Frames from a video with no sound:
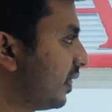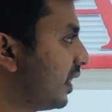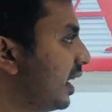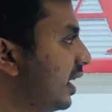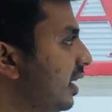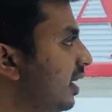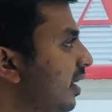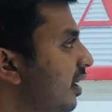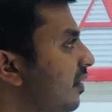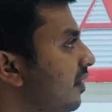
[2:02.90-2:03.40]

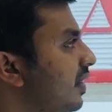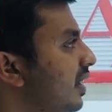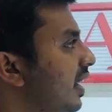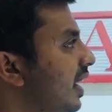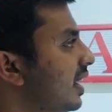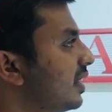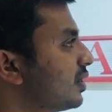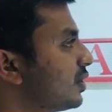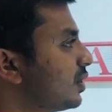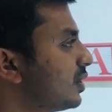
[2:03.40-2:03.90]
then we
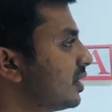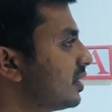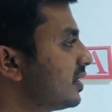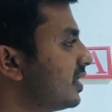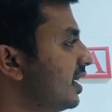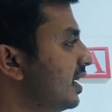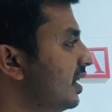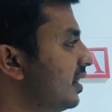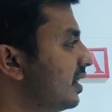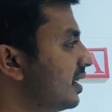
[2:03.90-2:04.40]
can
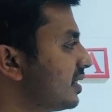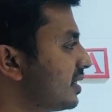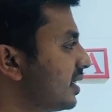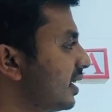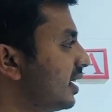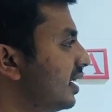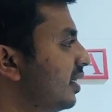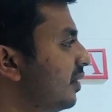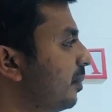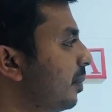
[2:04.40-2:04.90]
see the
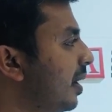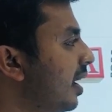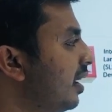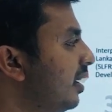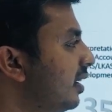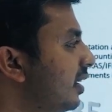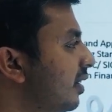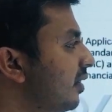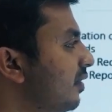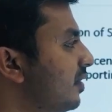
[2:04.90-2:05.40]
second
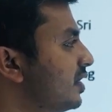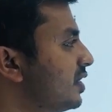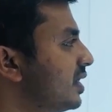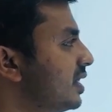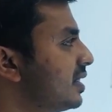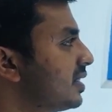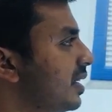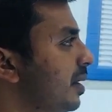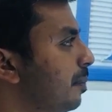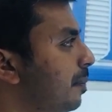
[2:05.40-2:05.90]
part, which
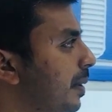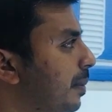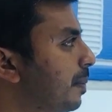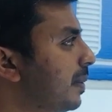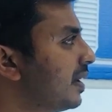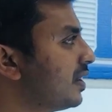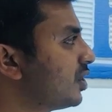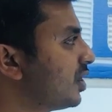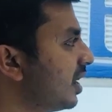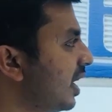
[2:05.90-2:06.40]
is
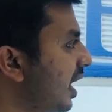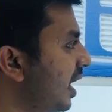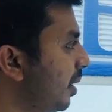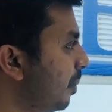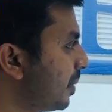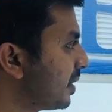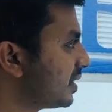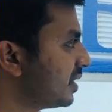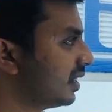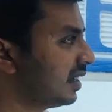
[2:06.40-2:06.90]
preparation and
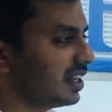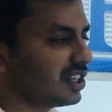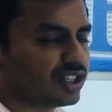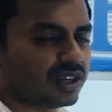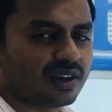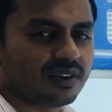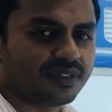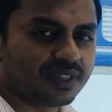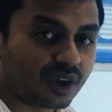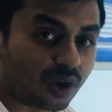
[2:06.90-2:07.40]
presentation
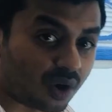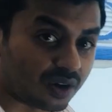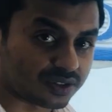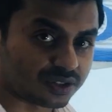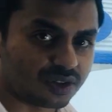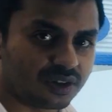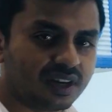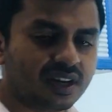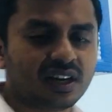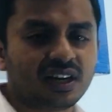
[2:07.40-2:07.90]
of the
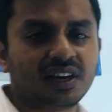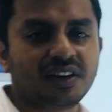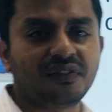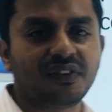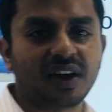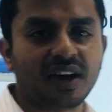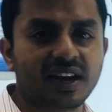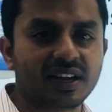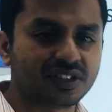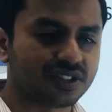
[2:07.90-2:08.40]
consolidated
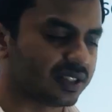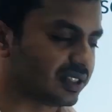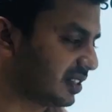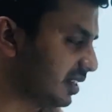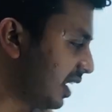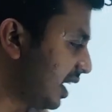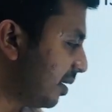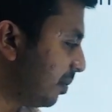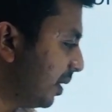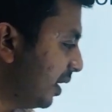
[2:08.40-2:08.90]
financial
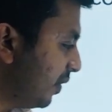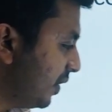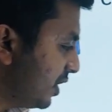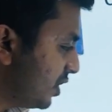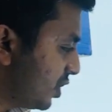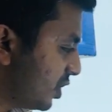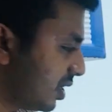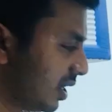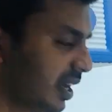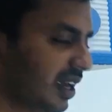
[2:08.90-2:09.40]
statement,
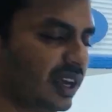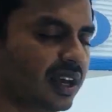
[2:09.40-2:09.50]
which